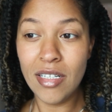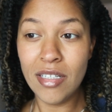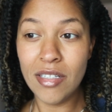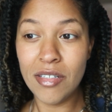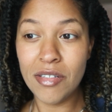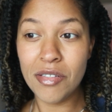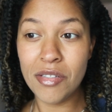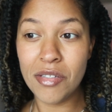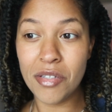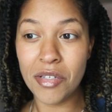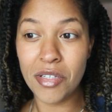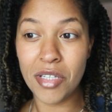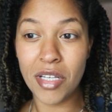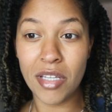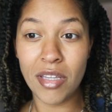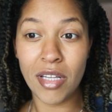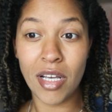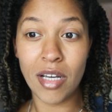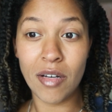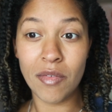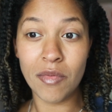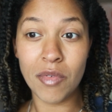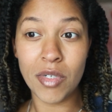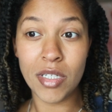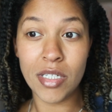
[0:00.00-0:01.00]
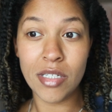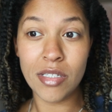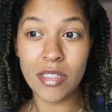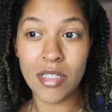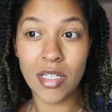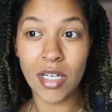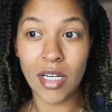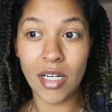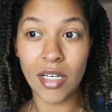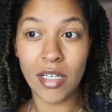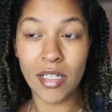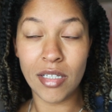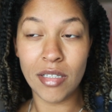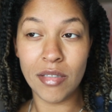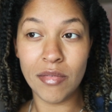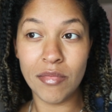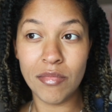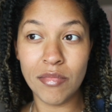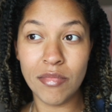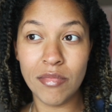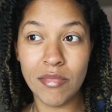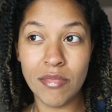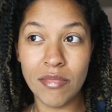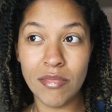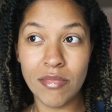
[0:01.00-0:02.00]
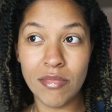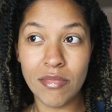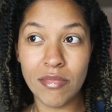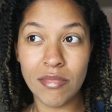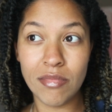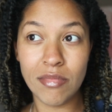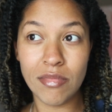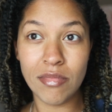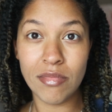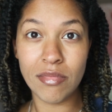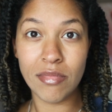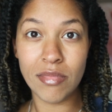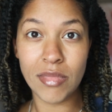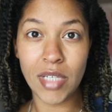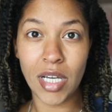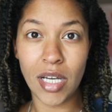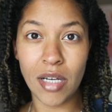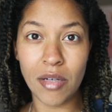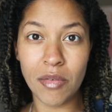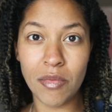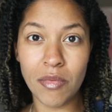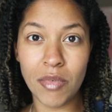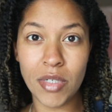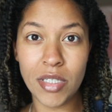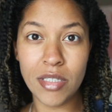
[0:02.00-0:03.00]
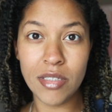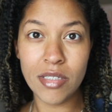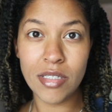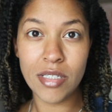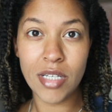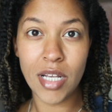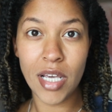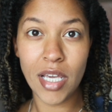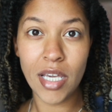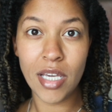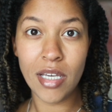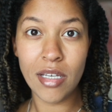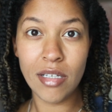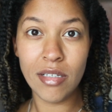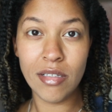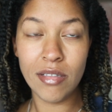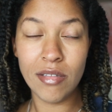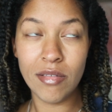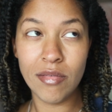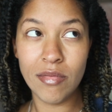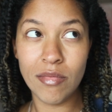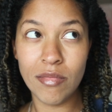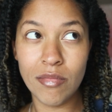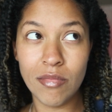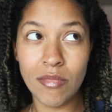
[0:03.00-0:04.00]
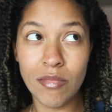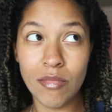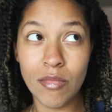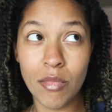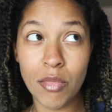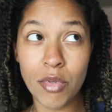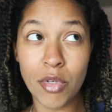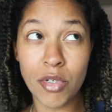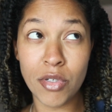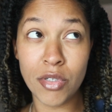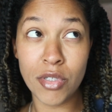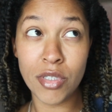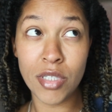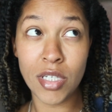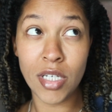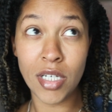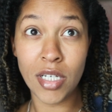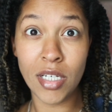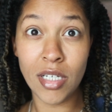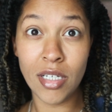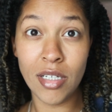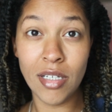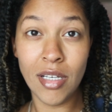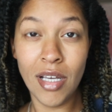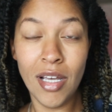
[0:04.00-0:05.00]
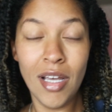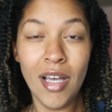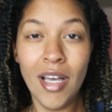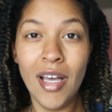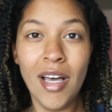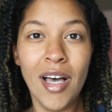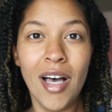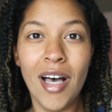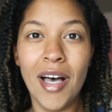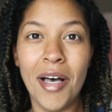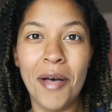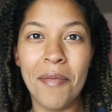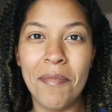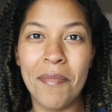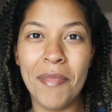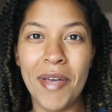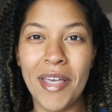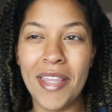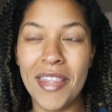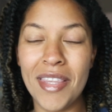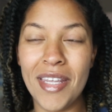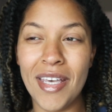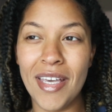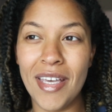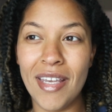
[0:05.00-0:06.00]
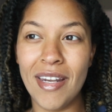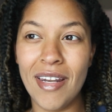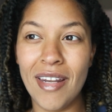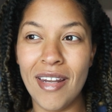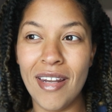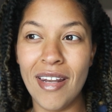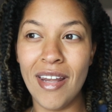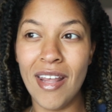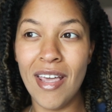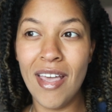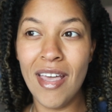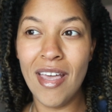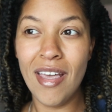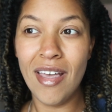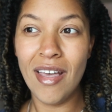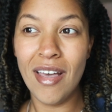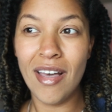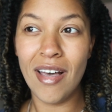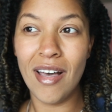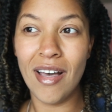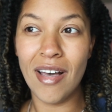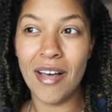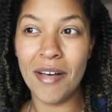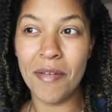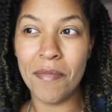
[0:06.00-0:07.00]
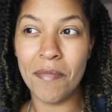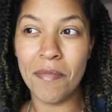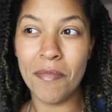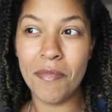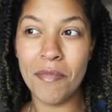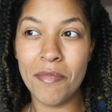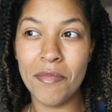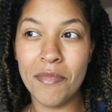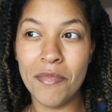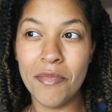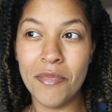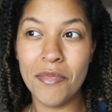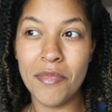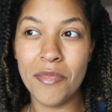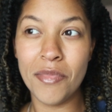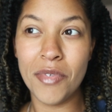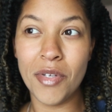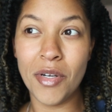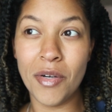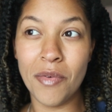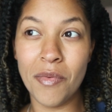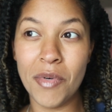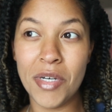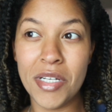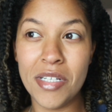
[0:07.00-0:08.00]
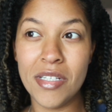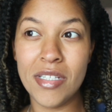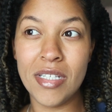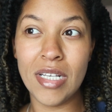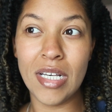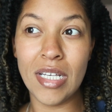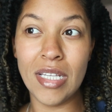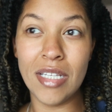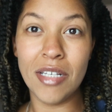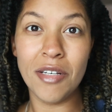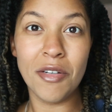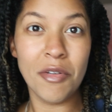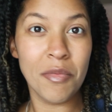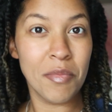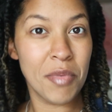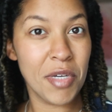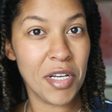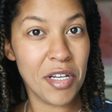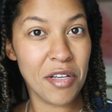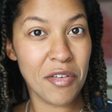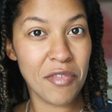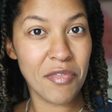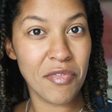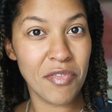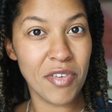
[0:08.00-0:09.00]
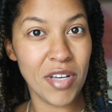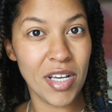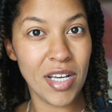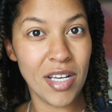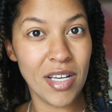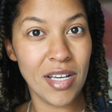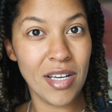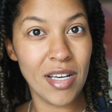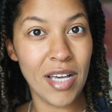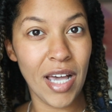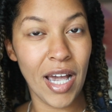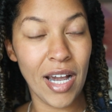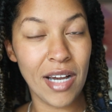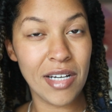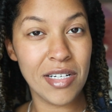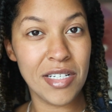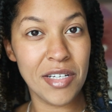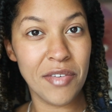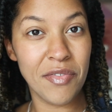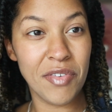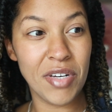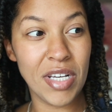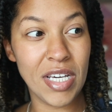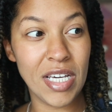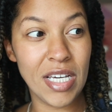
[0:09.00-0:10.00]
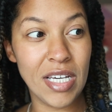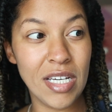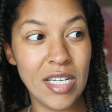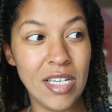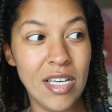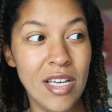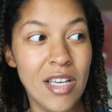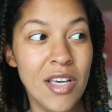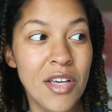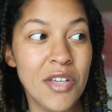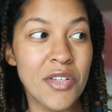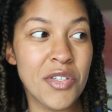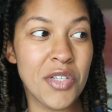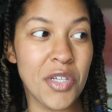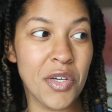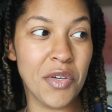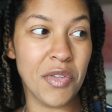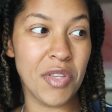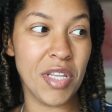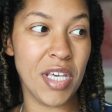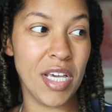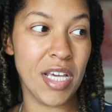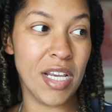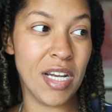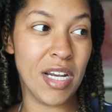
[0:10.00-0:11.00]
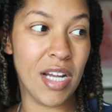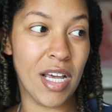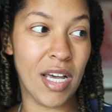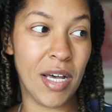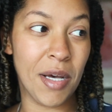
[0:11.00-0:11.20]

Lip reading: so then that was Wednesday, Thursday, and then there was a little bit of activity, so then